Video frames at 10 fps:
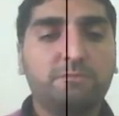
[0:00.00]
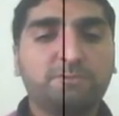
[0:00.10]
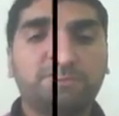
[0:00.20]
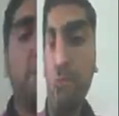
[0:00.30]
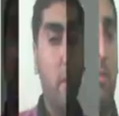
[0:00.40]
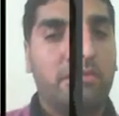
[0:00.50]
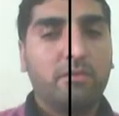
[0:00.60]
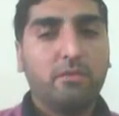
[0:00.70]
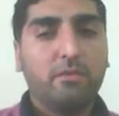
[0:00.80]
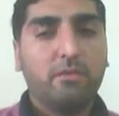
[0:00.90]

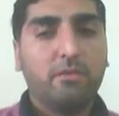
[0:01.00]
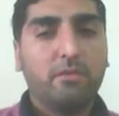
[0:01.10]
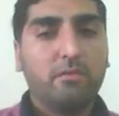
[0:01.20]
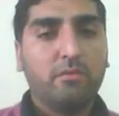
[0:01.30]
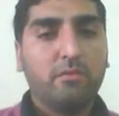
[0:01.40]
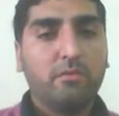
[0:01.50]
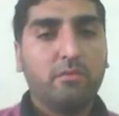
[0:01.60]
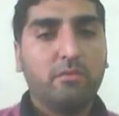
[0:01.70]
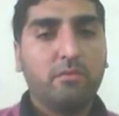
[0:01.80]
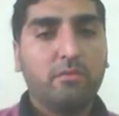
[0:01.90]

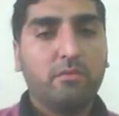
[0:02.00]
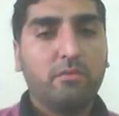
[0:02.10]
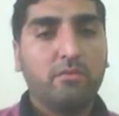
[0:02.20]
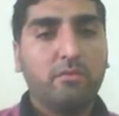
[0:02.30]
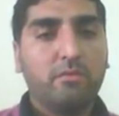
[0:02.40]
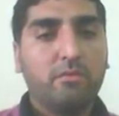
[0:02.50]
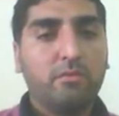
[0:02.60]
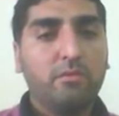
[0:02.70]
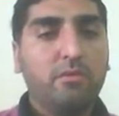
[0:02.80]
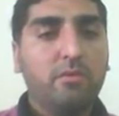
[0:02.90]
[no speech]